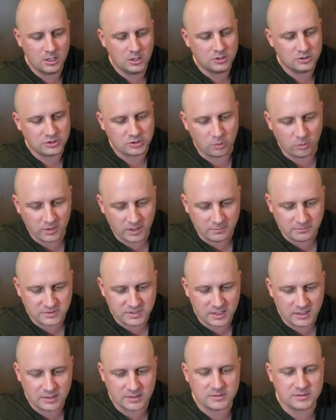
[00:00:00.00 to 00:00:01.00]
So what I'm
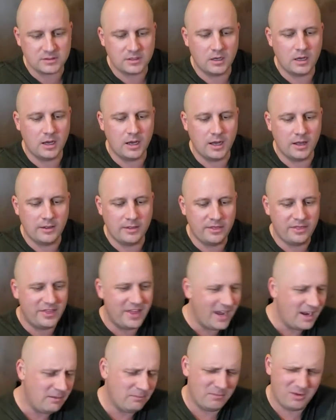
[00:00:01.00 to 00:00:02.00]
saying is,
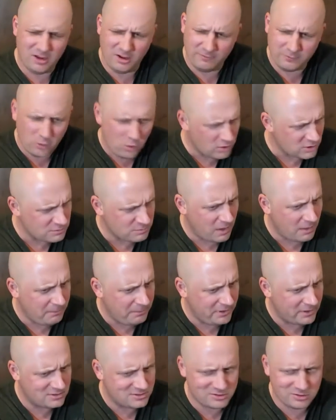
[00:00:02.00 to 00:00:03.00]
of course, my
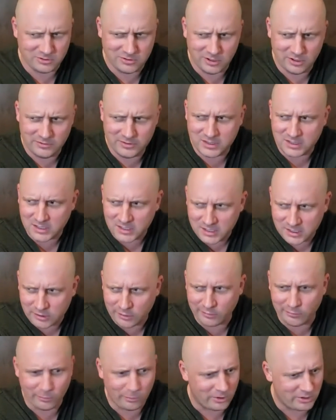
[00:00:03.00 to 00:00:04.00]
parents don't know the
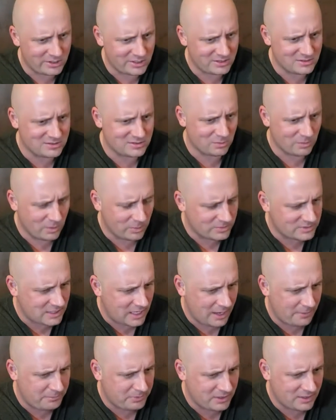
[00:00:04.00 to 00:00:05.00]
inner workings of what was
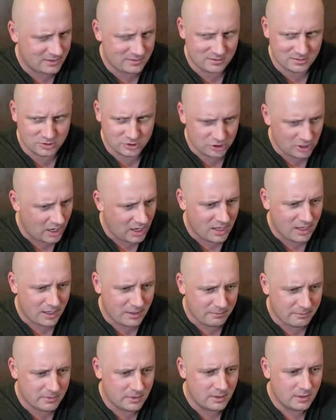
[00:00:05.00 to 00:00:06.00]
happening at the
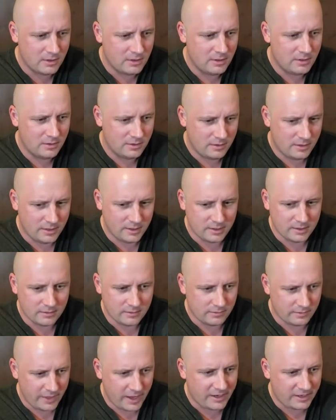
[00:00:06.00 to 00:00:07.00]
job
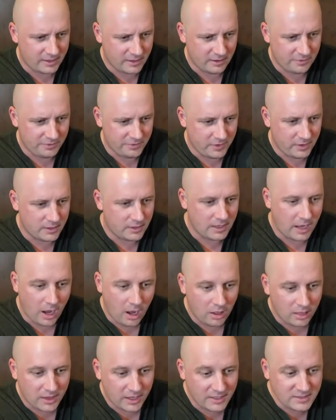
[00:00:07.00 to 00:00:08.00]
and that kind of thing.
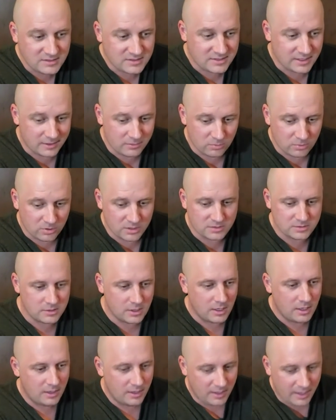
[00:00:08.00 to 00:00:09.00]
All I said was,
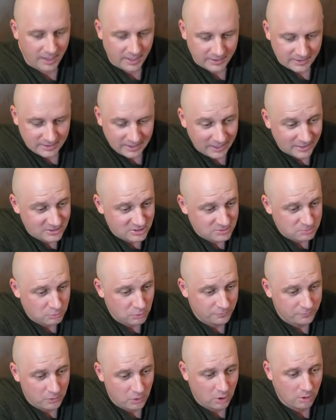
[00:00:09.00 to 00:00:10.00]
"Hey, can I just
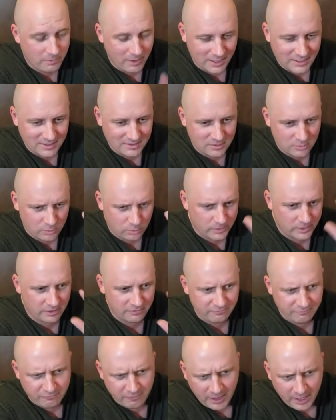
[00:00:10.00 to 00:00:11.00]
move home? I need to
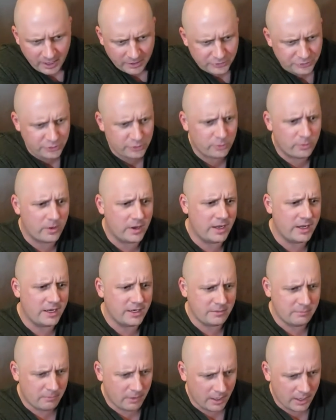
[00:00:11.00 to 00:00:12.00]

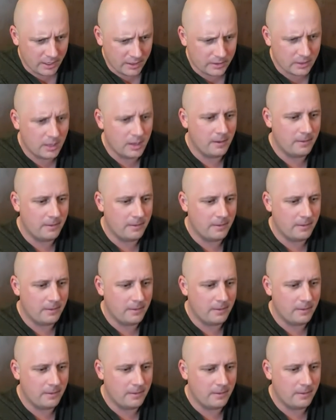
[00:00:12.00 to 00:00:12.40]
reevaluate my